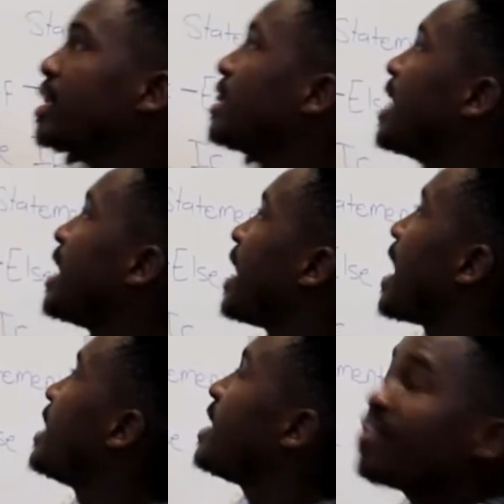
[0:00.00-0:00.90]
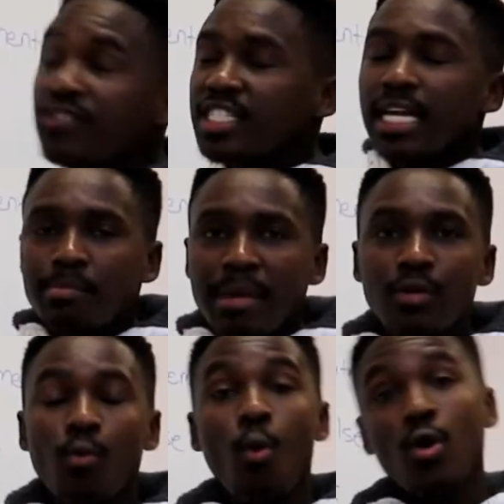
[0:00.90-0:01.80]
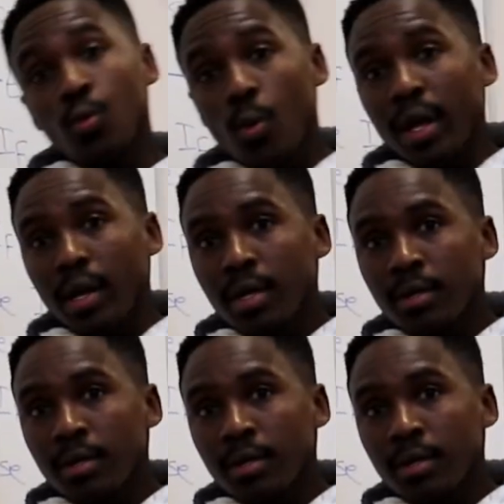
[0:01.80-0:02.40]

then an if statement won't work.